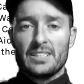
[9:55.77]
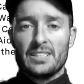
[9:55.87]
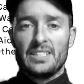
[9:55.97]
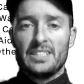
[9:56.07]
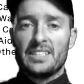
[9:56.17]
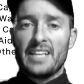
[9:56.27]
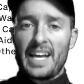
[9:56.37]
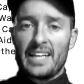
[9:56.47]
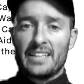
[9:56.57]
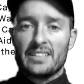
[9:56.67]
this
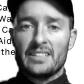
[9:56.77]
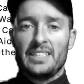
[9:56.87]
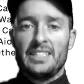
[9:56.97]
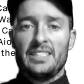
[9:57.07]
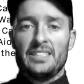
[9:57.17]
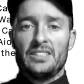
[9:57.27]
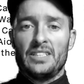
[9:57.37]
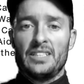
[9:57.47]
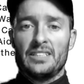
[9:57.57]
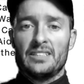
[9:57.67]
has a lineage,
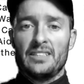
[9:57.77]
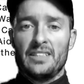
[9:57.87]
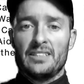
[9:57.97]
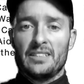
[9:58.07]
and it's